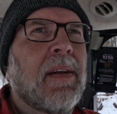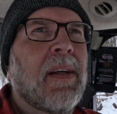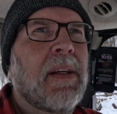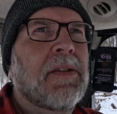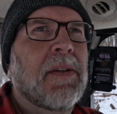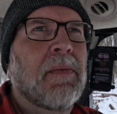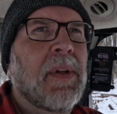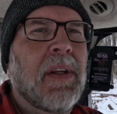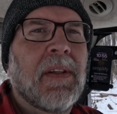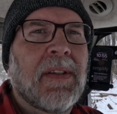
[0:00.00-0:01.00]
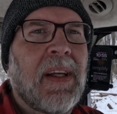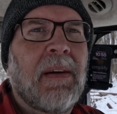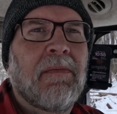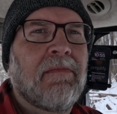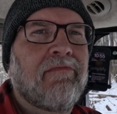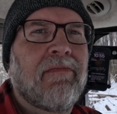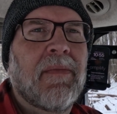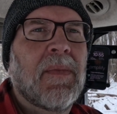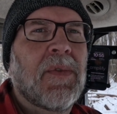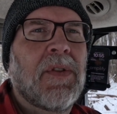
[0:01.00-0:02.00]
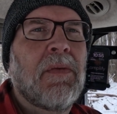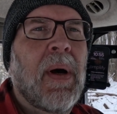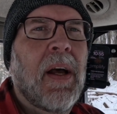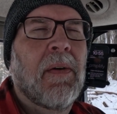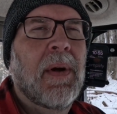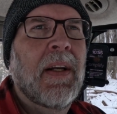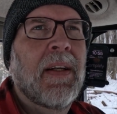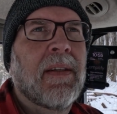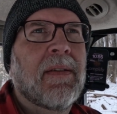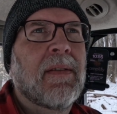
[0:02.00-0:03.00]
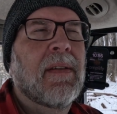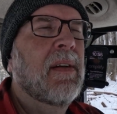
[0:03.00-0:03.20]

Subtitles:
nature within the same 2-mile radius.